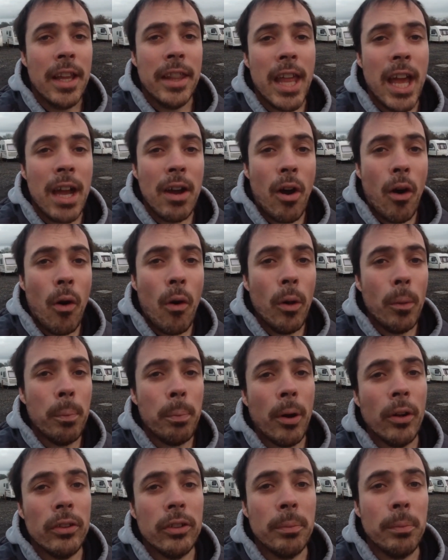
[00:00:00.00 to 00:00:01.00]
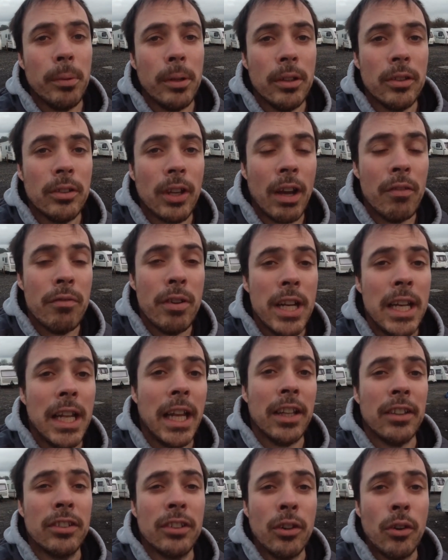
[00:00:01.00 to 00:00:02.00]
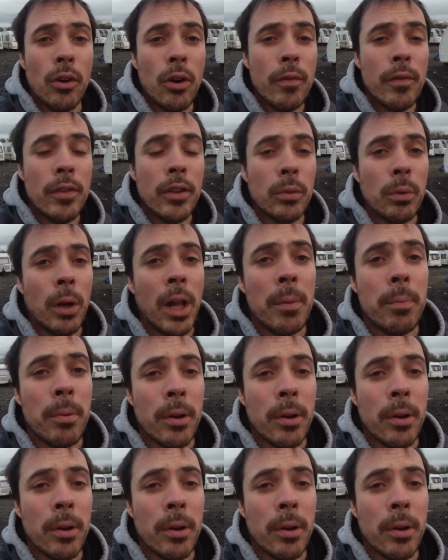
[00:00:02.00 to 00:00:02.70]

They're all possibles. I really like the Segovia as well,